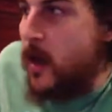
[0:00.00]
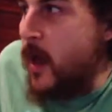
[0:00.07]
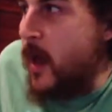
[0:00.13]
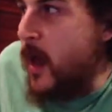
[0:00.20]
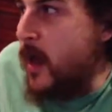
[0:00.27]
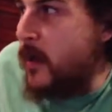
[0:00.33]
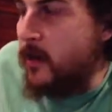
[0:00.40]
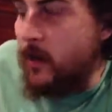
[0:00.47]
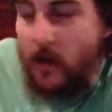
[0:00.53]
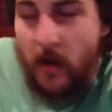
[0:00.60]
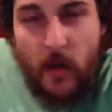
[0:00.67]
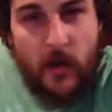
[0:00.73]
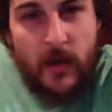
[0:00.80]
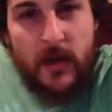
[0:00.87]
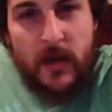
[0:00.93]
and
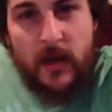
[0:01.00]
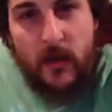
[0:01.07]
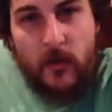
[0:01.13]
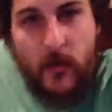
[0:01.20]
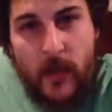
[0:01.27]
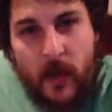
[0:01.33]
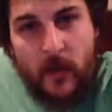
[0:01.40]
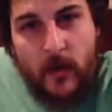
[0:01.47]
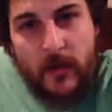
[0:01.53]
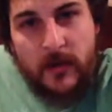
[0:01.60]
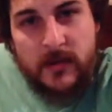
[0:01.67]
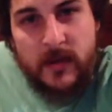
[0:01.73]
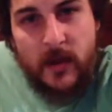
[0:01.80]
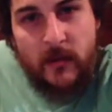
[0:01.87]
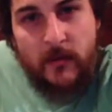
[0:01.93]
learning and all that kind of
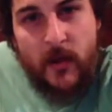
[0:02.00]
stuff.